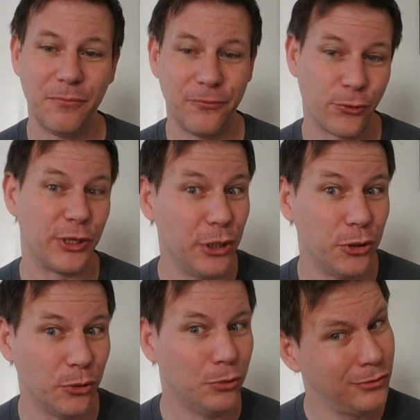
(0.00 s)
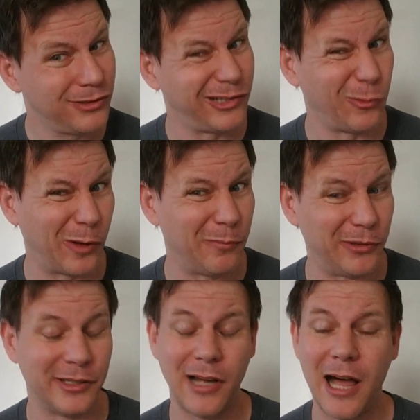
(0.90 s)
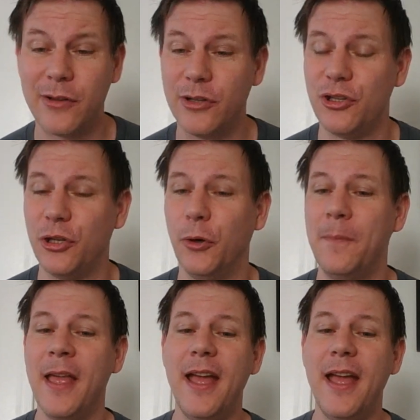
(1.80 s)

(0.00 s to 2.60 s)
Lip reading: for you, $1 billion you,